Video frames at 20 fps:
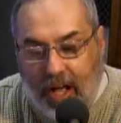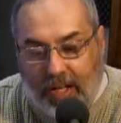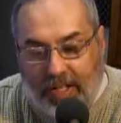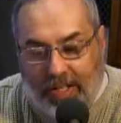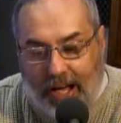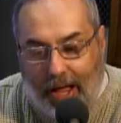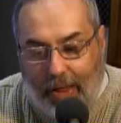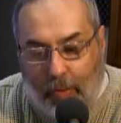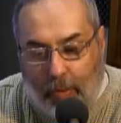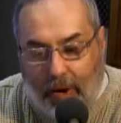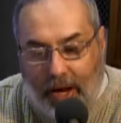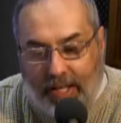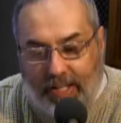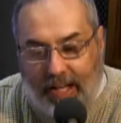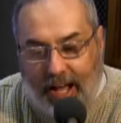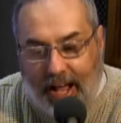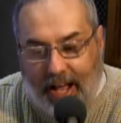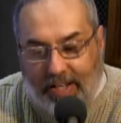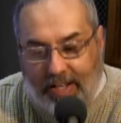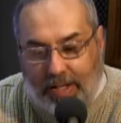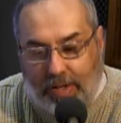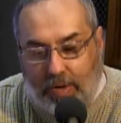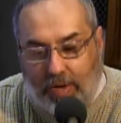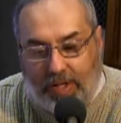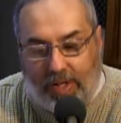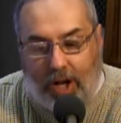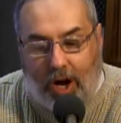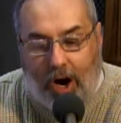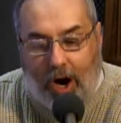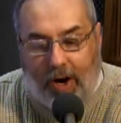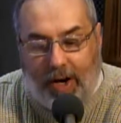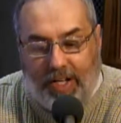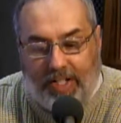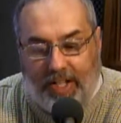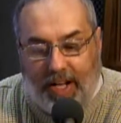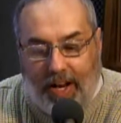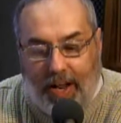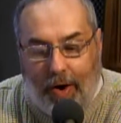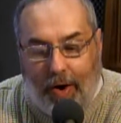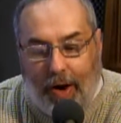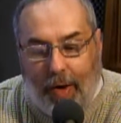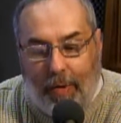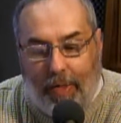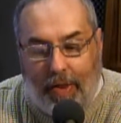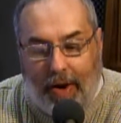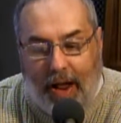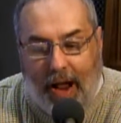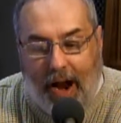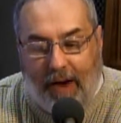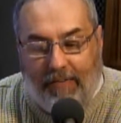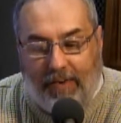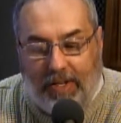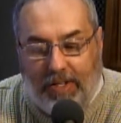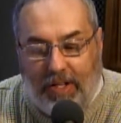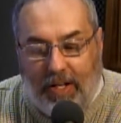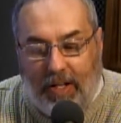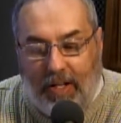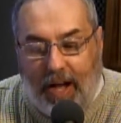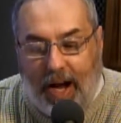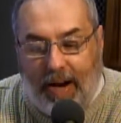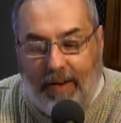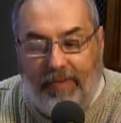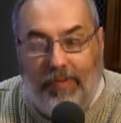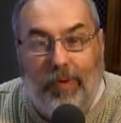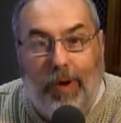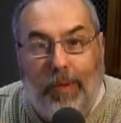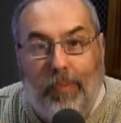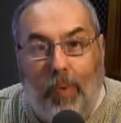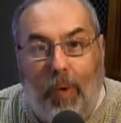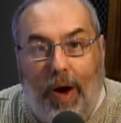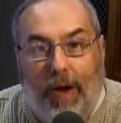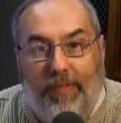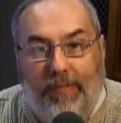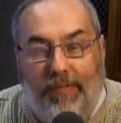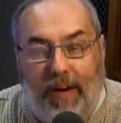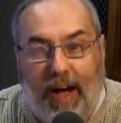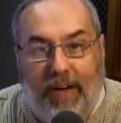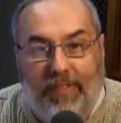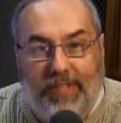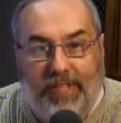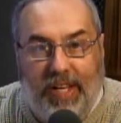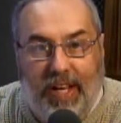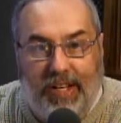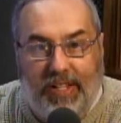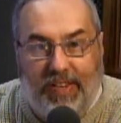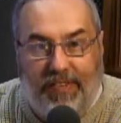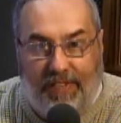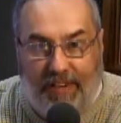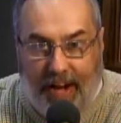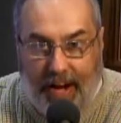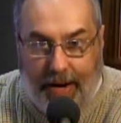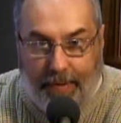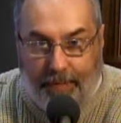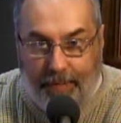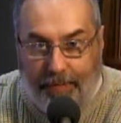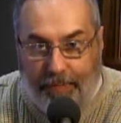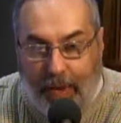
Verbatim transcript: Southwest Kansas was the hardest hit area with an average decline of 3.56 feet.